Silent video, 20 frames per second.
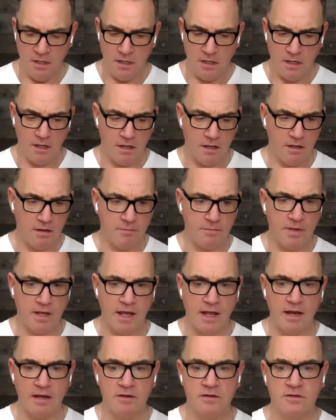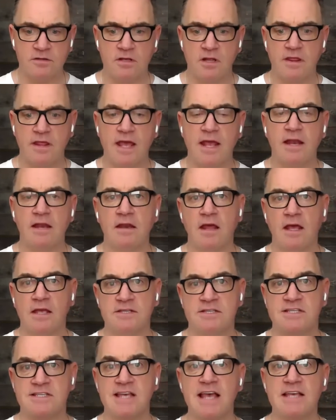um, and to then
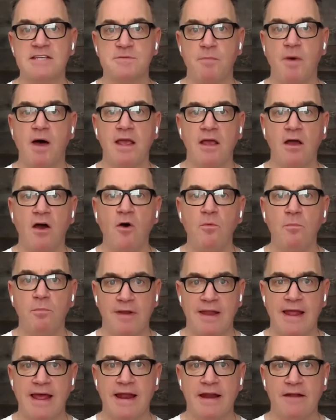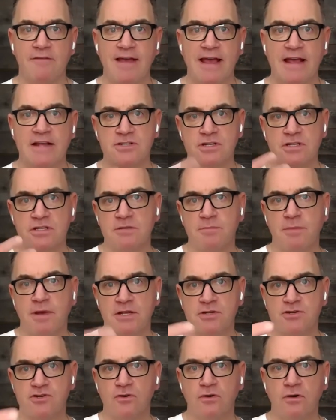assess my own plan of action to make
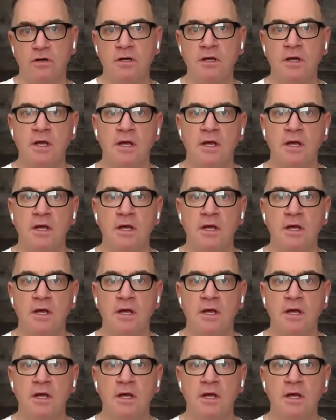sure